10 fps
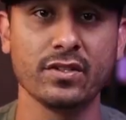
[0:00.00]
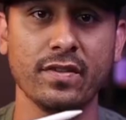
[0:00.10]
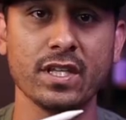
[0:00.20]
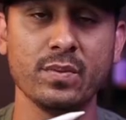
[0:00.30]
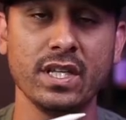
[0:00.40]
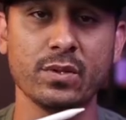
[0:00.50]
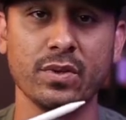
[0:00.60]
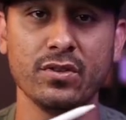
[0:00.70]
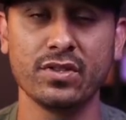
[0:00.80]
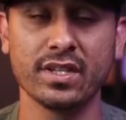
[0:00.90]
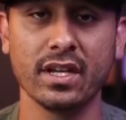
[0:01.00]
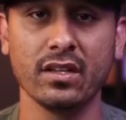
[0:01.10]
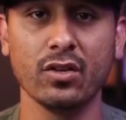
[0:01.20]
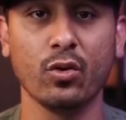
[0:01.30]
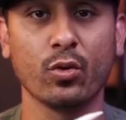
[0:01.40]
So this means when you
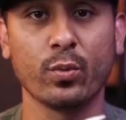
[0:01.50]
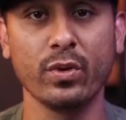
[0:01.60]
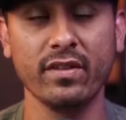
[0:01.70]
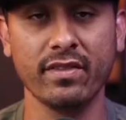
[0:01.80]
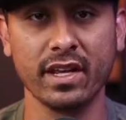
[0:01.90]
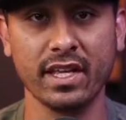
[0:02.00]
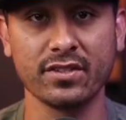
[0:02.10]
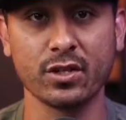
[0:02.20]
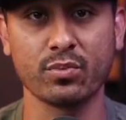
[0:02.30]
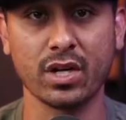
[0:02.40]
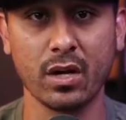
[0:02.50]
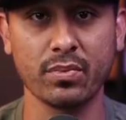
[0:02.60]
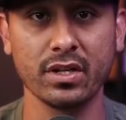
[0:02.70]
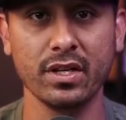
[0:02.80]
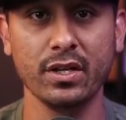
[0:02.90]
sell or refinance your
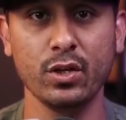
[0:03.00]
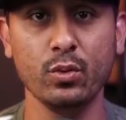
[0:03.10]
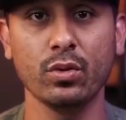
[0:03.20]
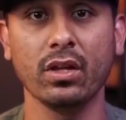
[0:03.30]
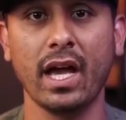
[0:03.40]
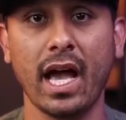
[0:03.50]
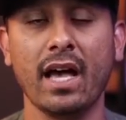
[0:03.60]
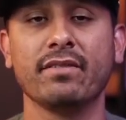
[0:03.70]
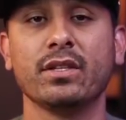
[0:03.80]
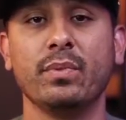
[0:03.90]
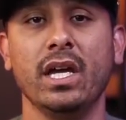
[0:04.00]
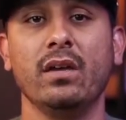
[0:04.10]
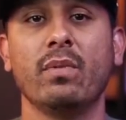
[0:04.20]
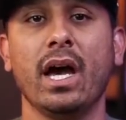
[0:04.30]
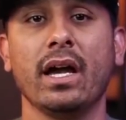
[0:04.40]
property, you will have to
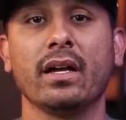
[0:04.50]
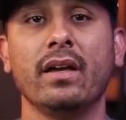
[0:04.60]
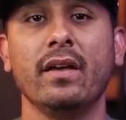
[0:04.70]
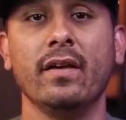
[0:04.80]
pay back